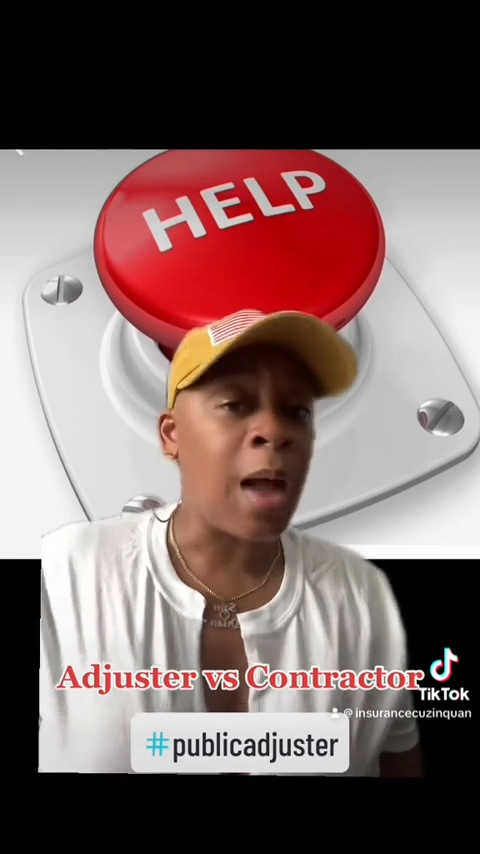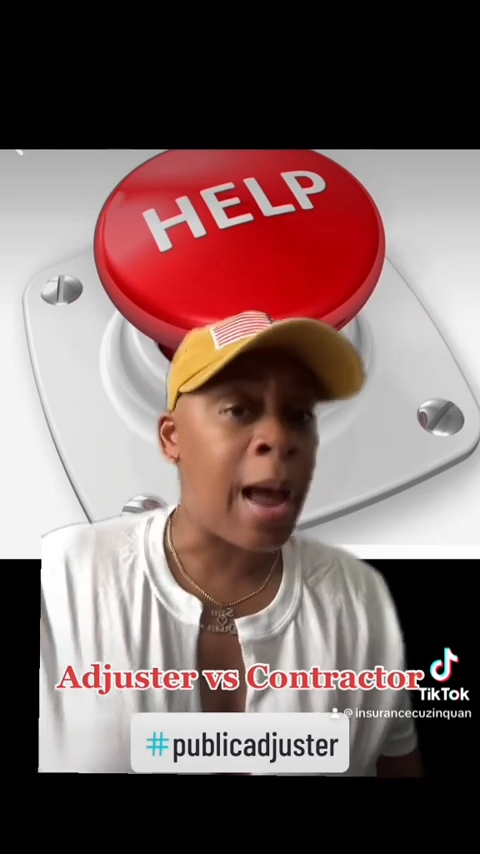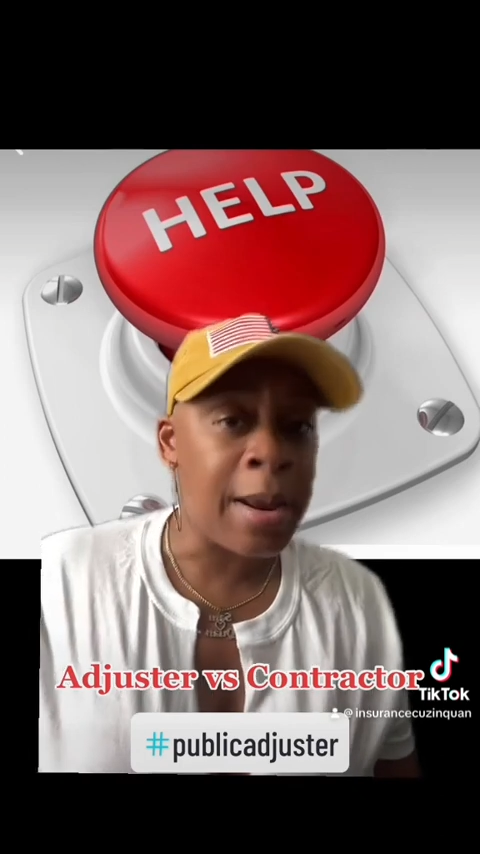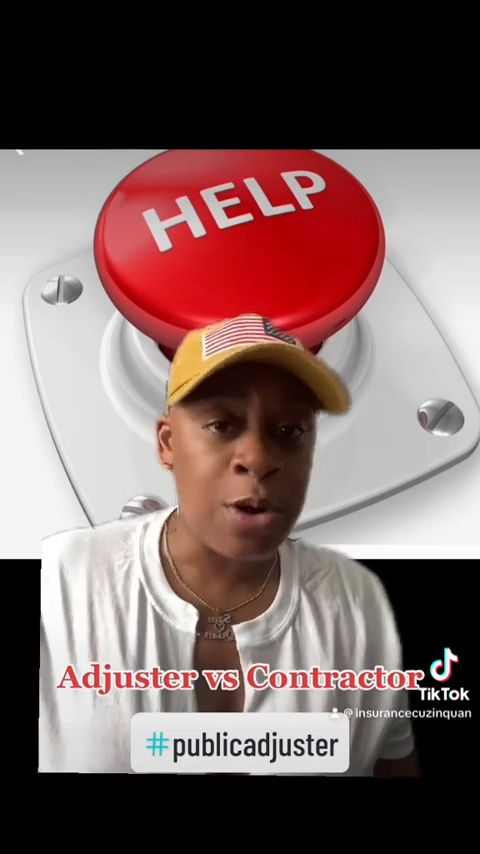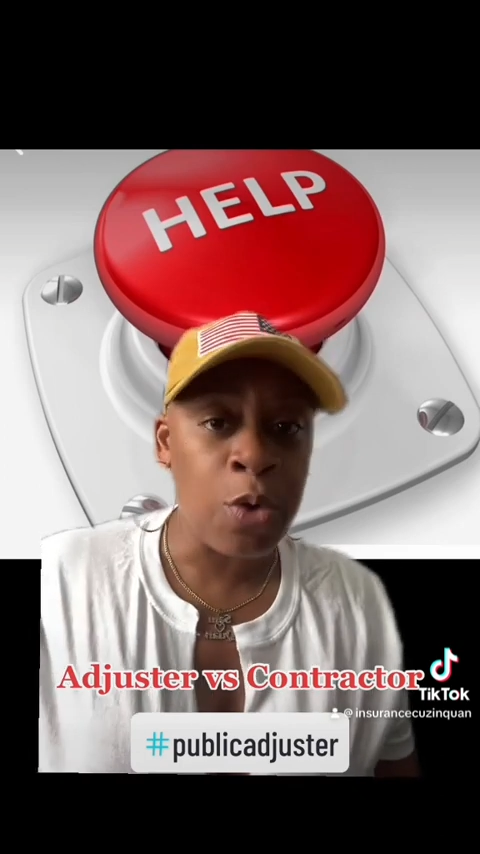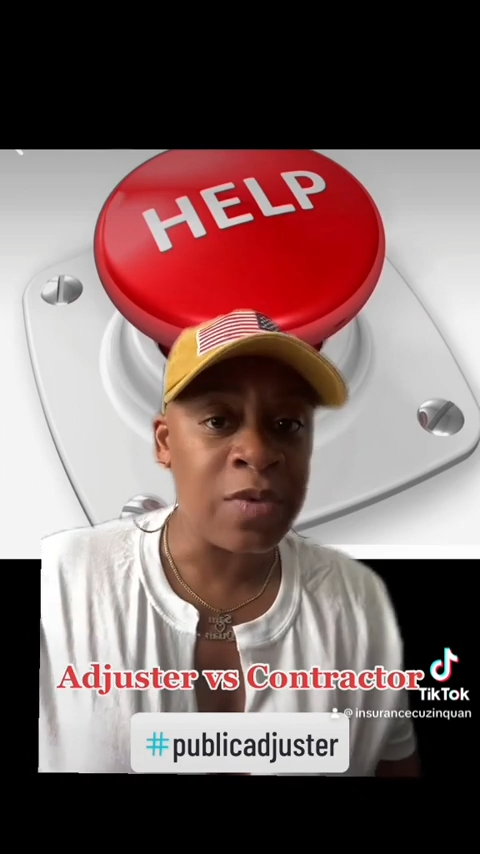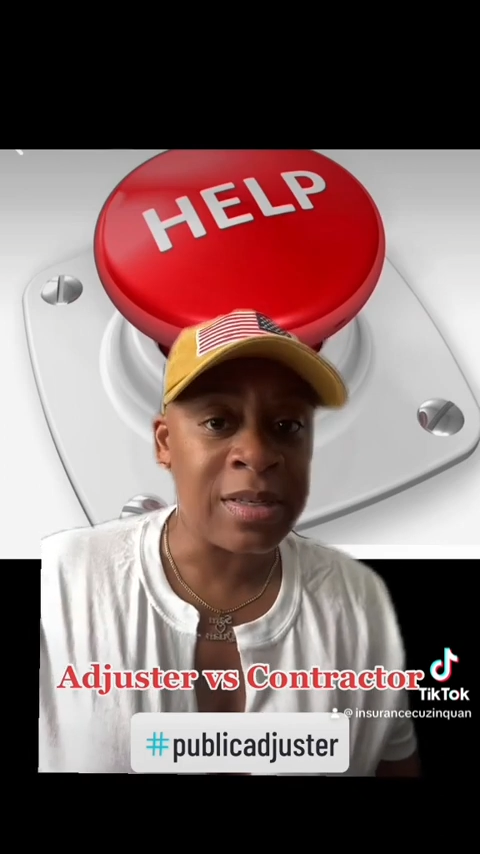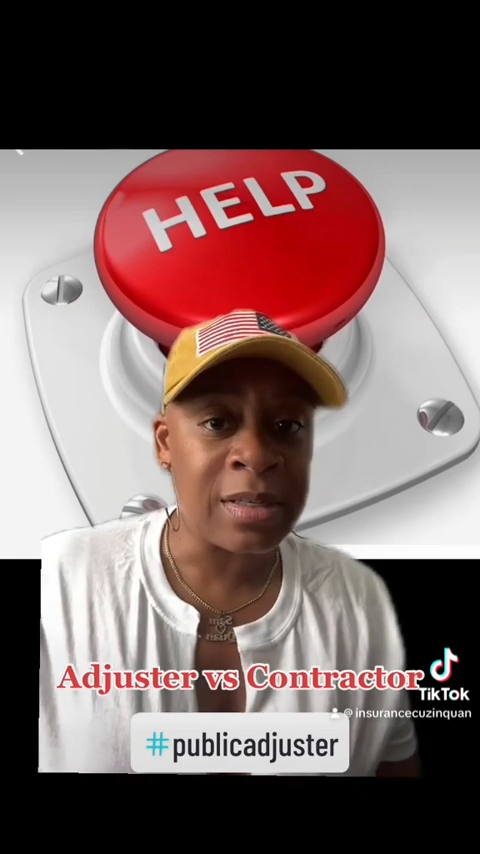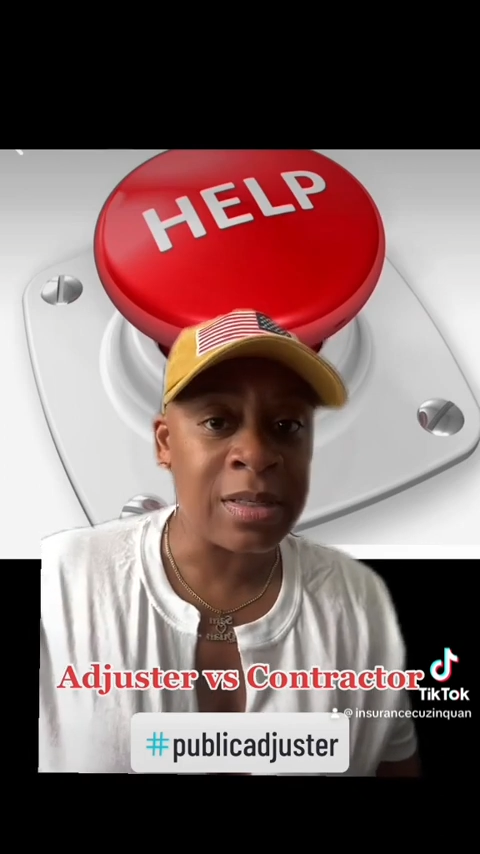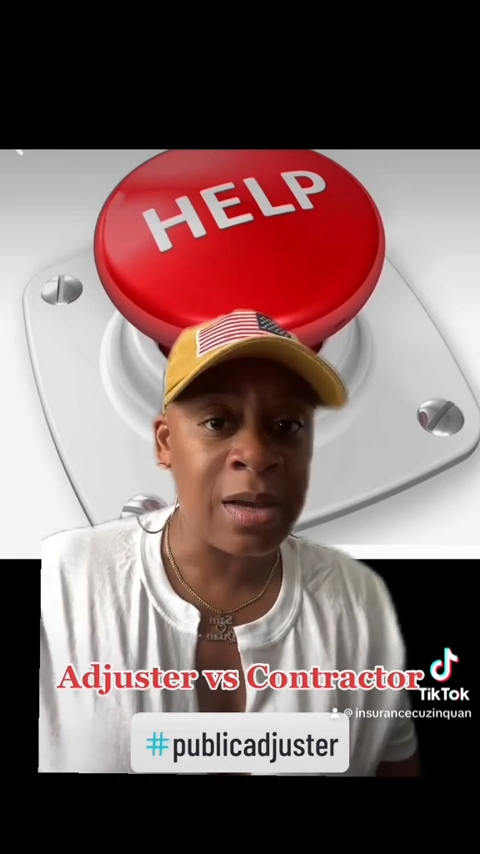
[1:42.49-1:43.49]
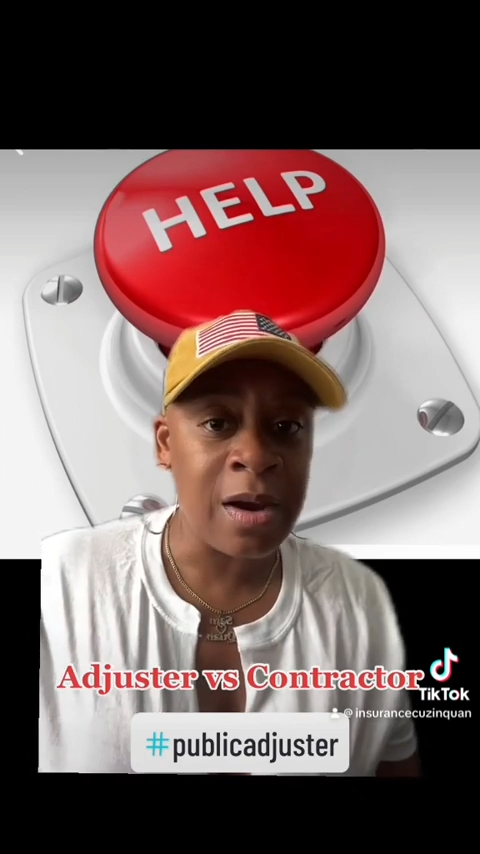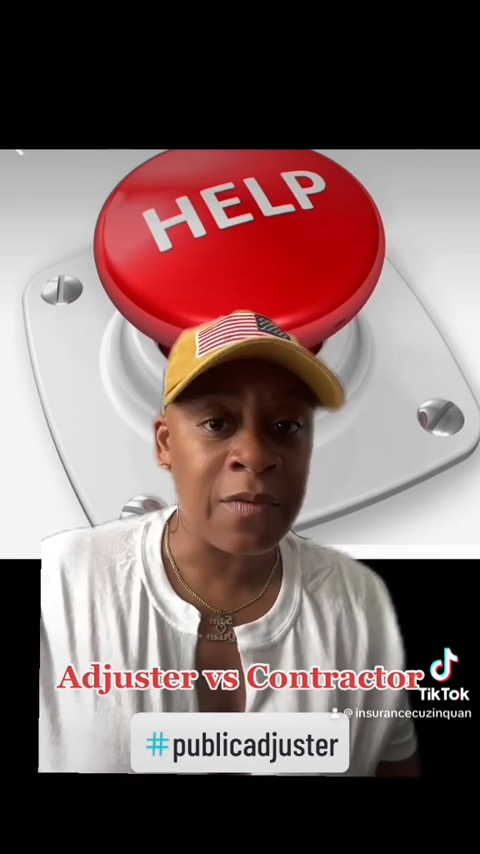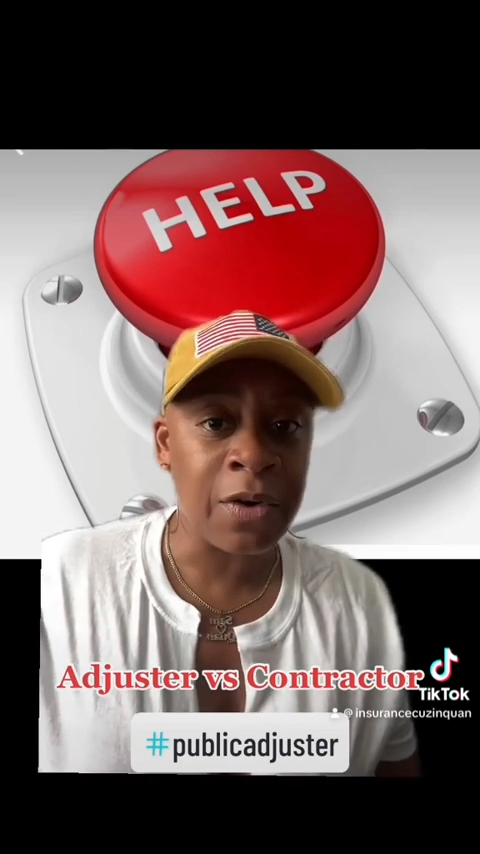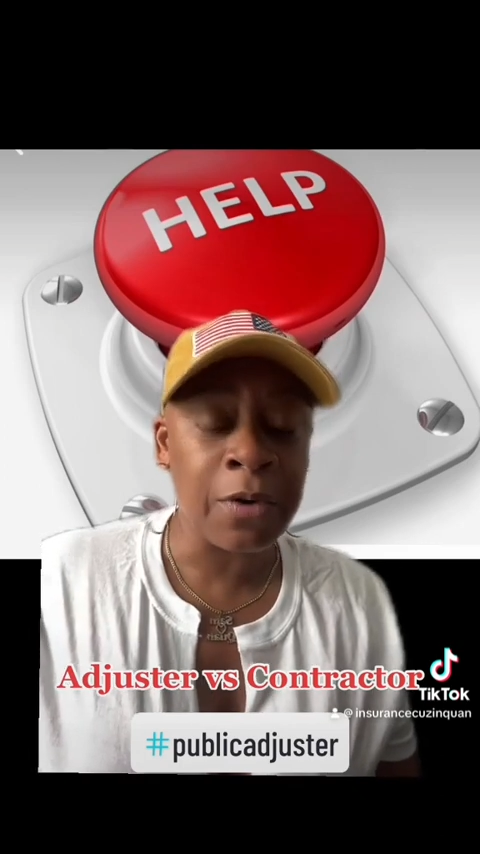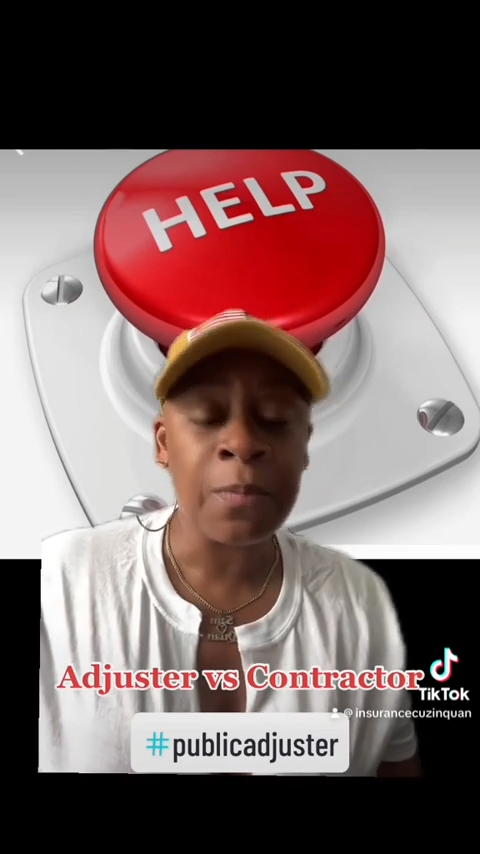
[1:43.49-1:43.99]
I know this is
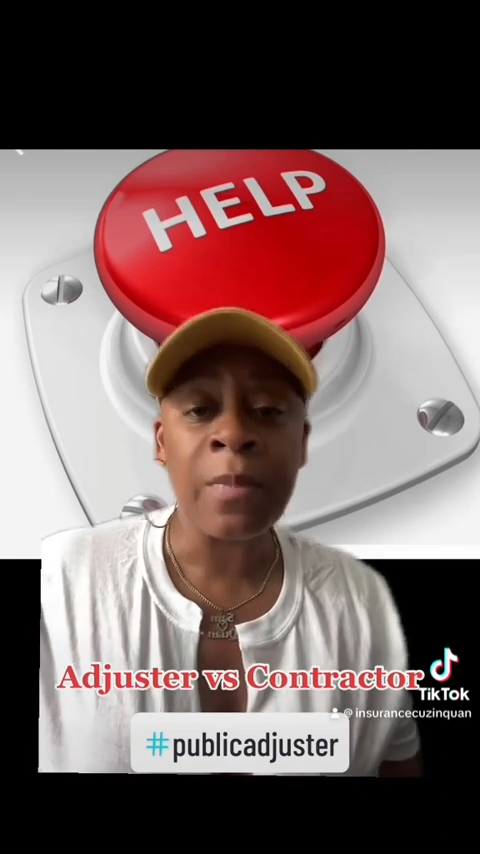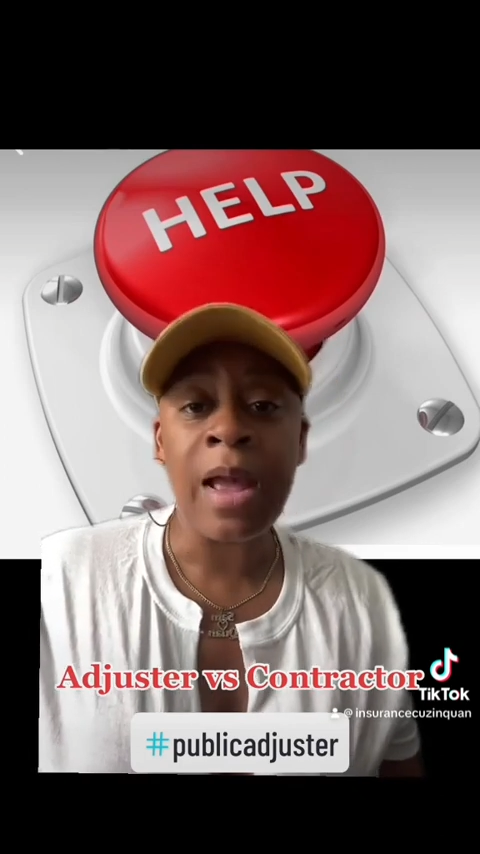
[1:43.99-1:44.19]
covered.